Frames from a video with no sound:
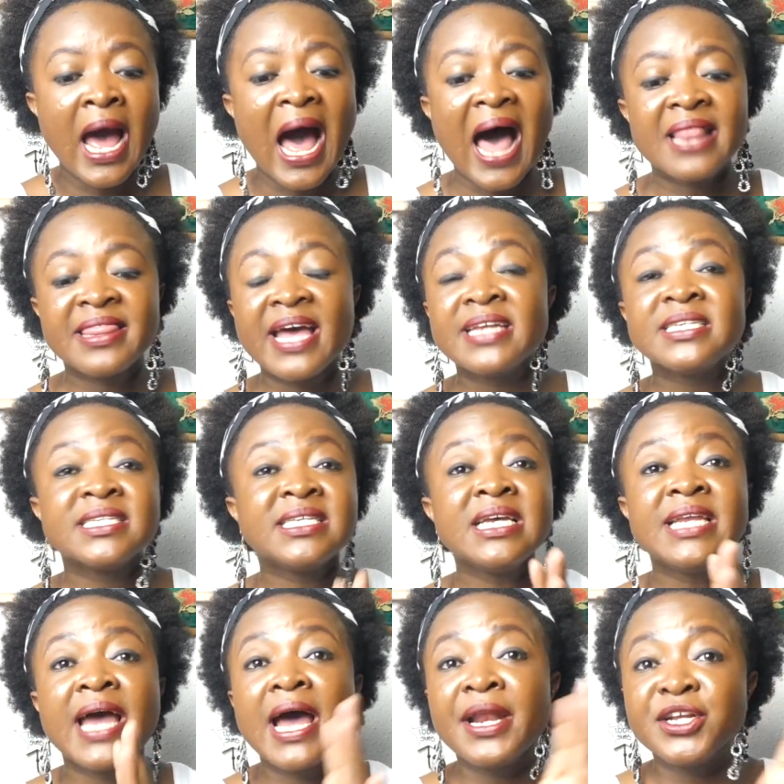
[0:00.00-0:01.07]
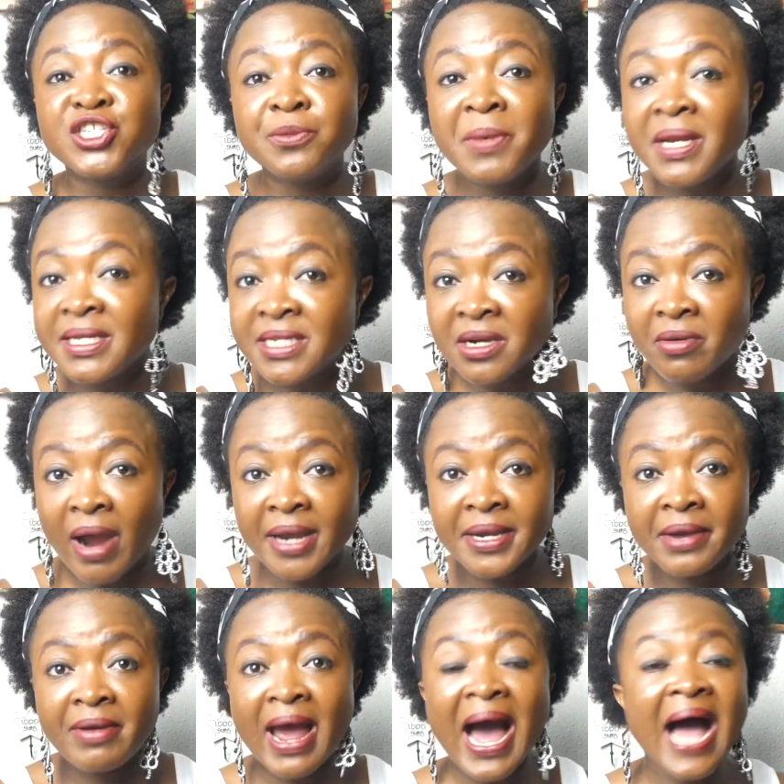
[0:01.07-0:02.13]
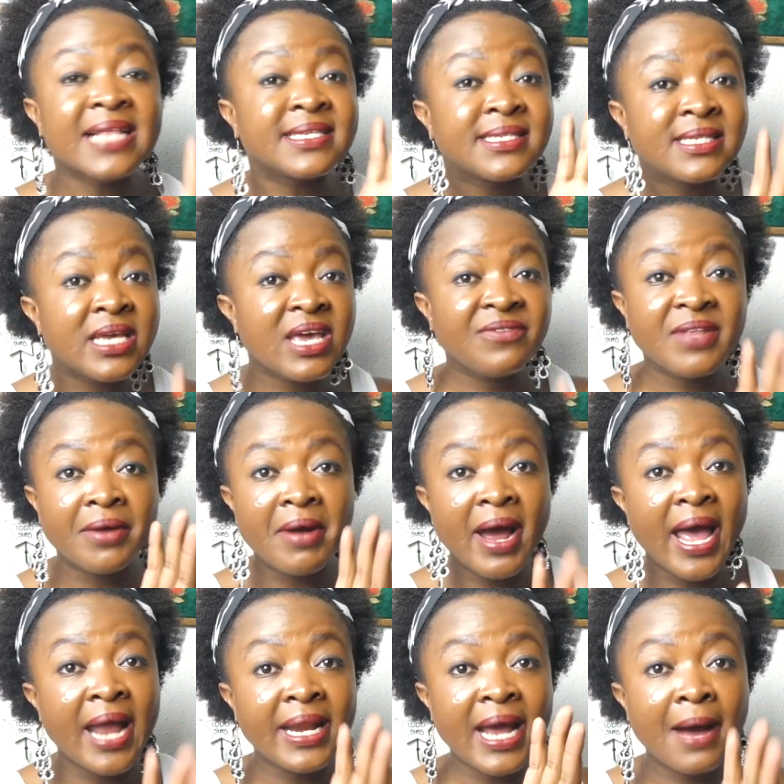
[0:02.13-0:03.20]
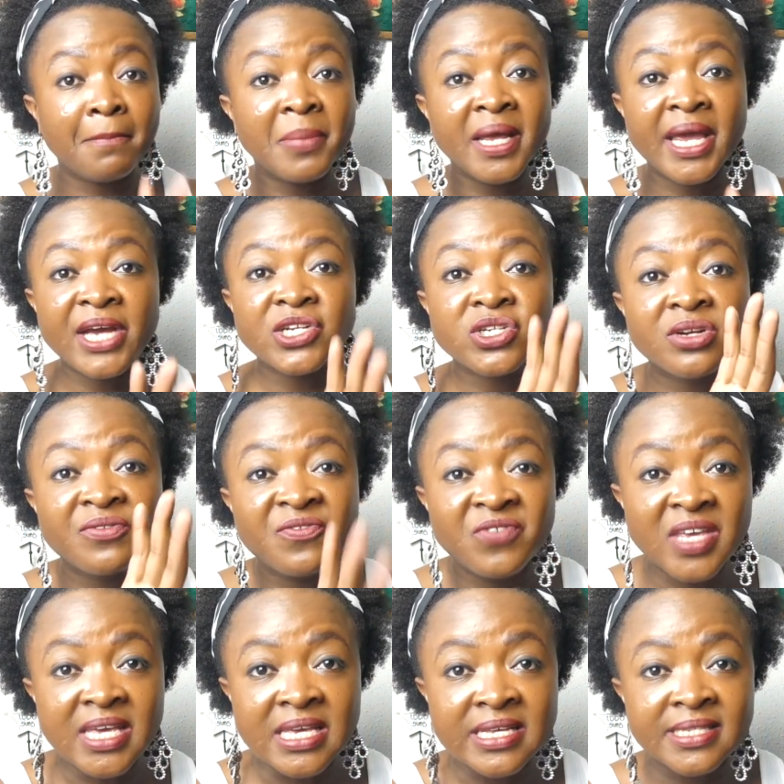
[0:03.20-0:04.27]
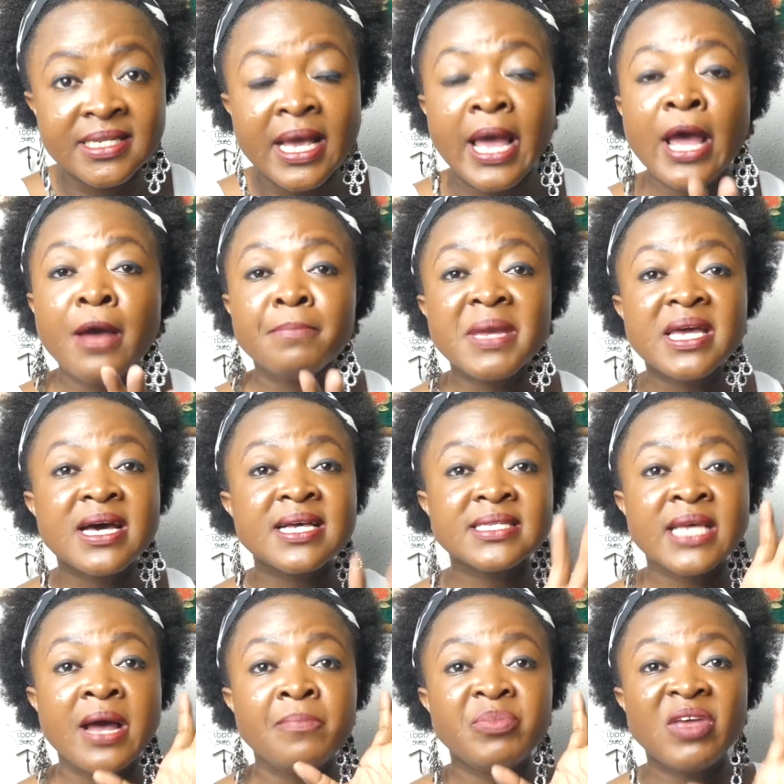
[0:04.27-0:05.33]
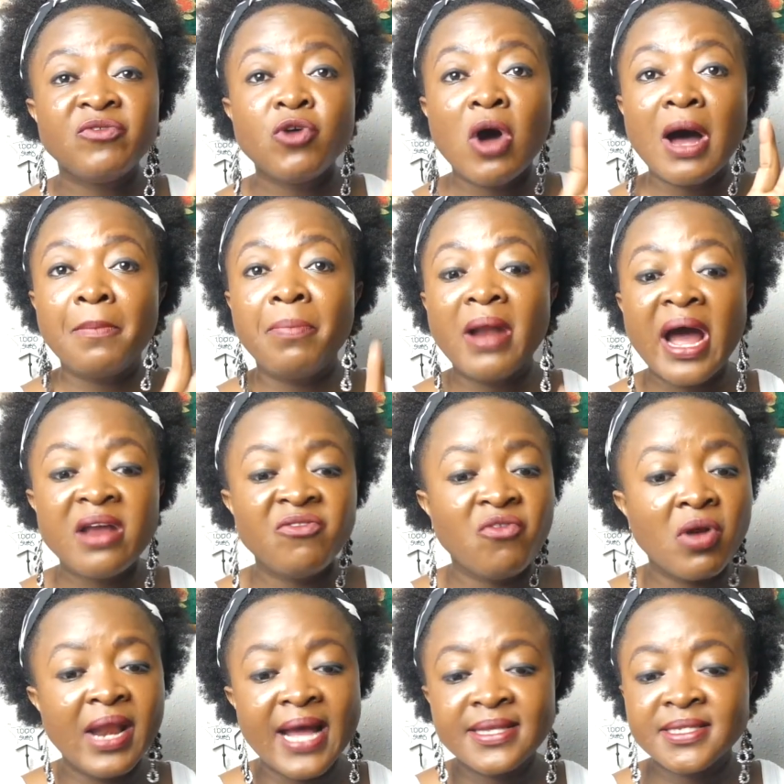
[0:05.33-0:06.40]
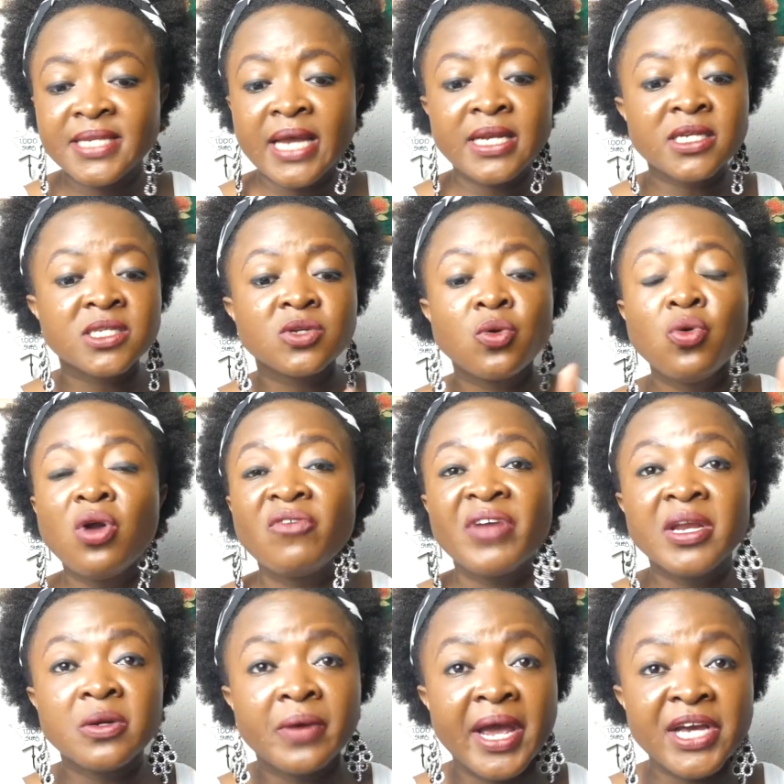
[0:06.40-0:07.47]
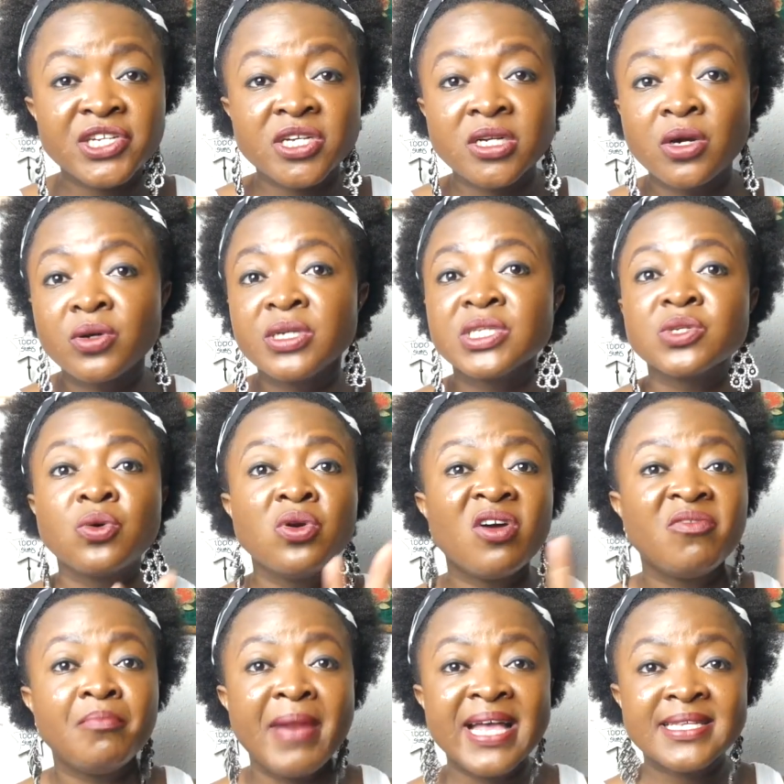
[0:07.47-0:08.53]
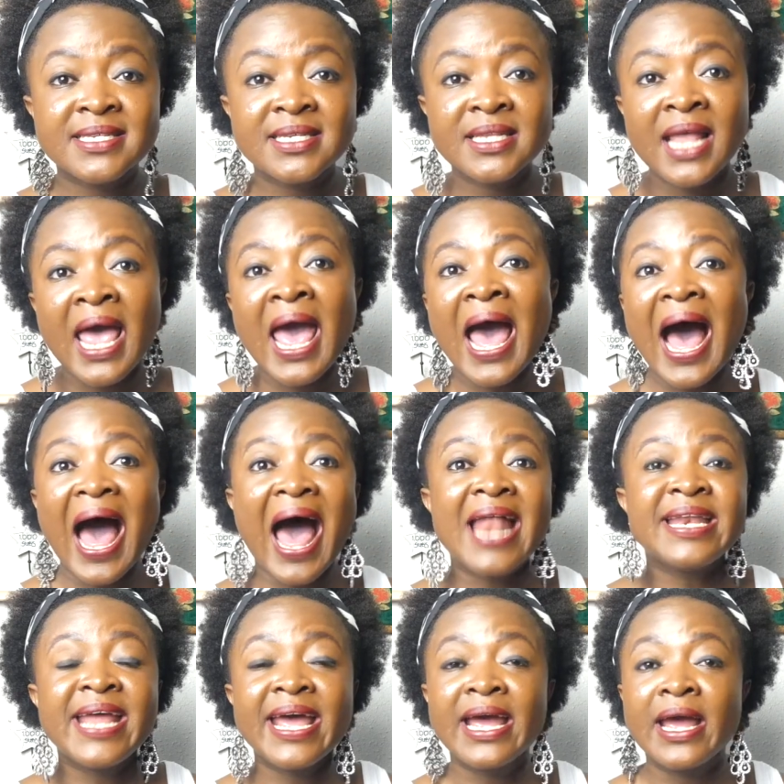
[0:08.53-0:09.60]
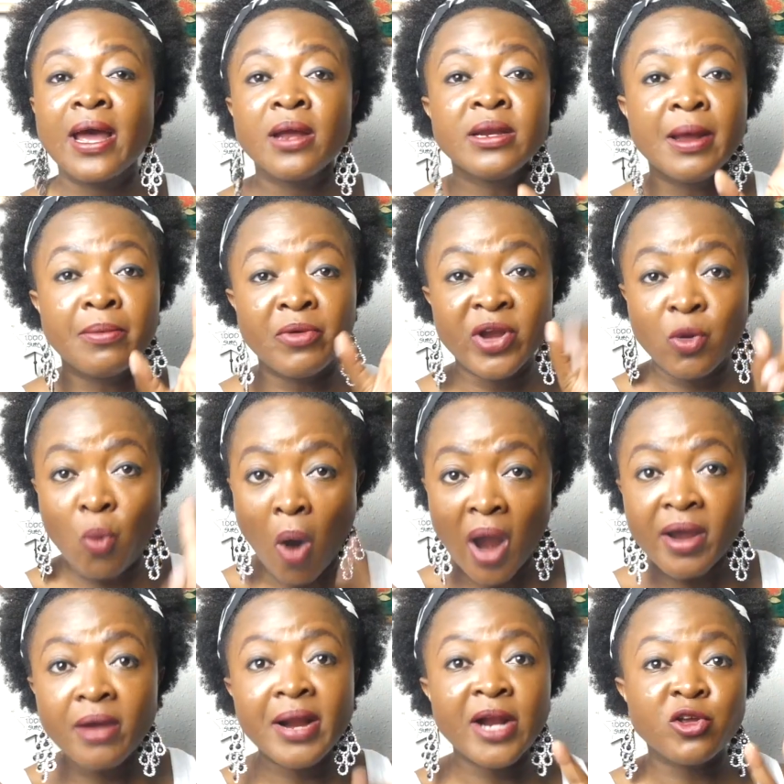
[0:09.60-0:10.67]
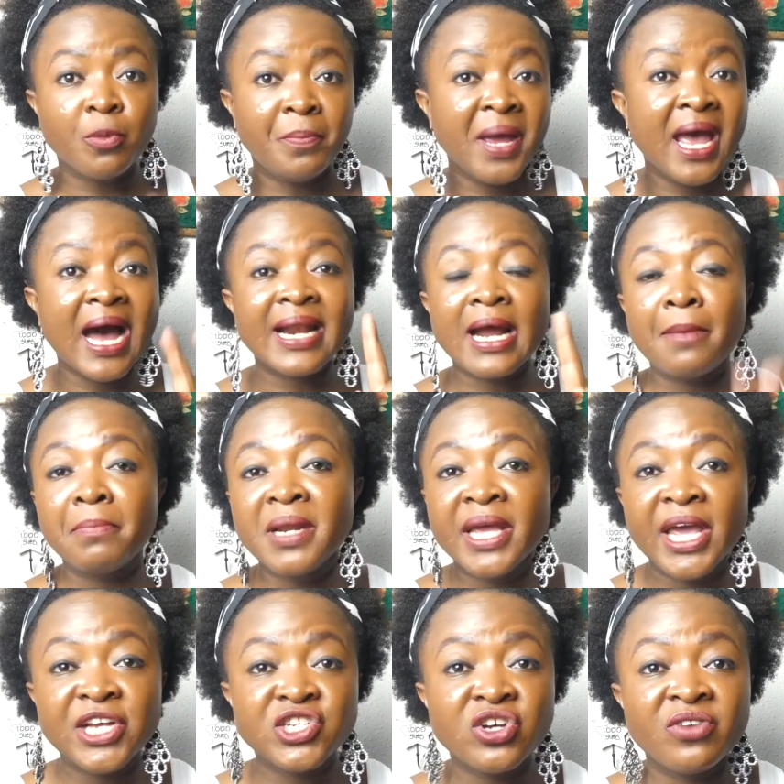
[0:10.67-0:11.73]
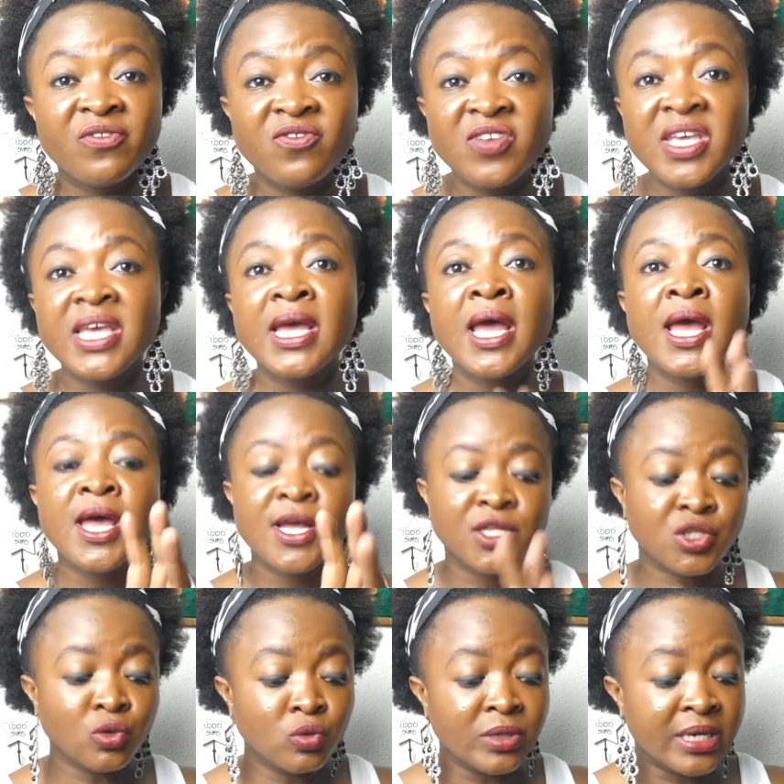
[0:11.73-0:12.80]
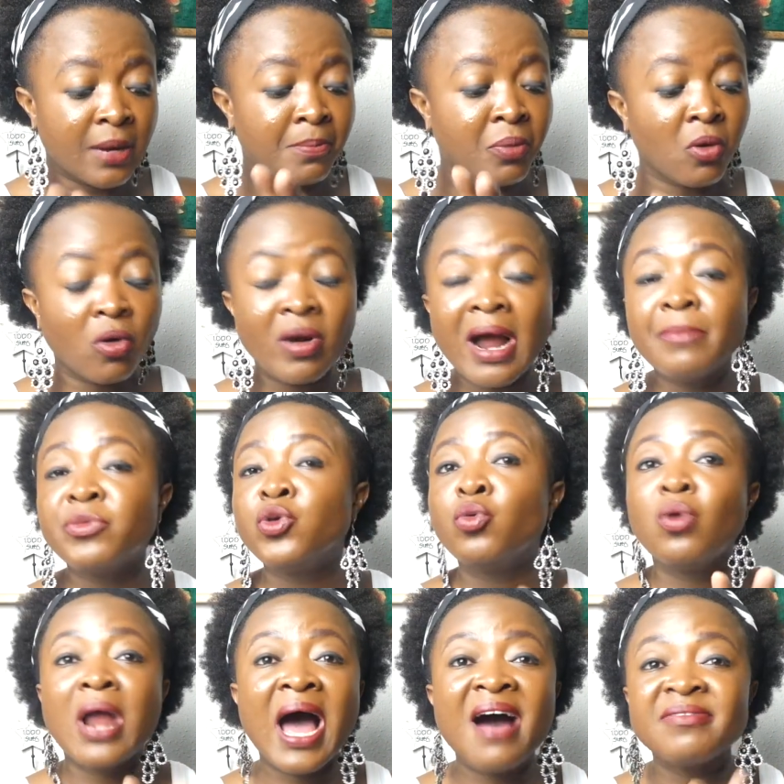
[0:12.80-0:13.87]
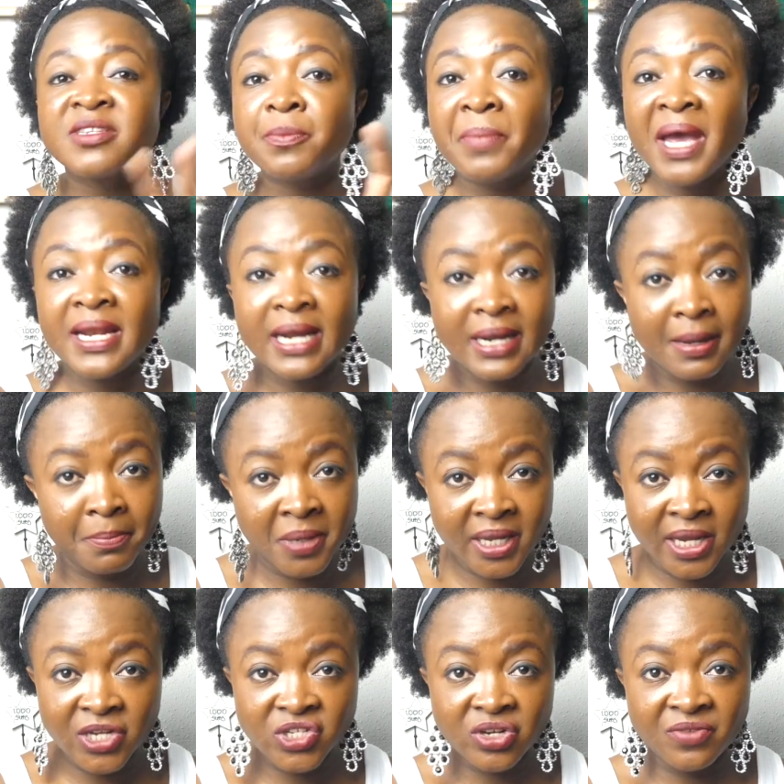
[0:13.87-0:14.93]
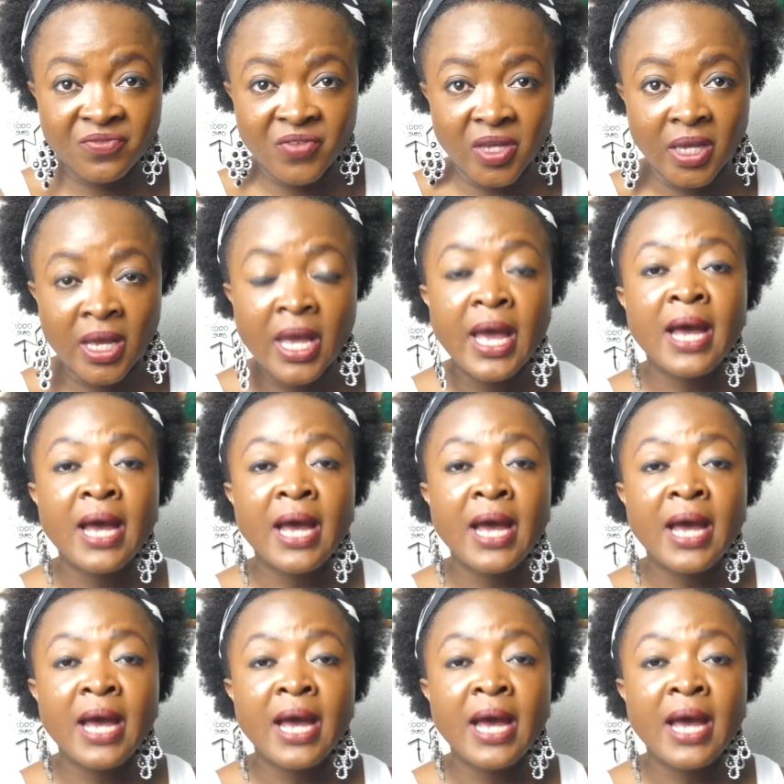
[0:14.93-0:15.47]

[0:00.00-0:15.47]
And then see the eligibility criteria and see if there are any application fees. Because if you're applying for, let's say, the School of Education or the School of Medicine, and they require that you pay an application fee to their program, you will have to pay that application fee.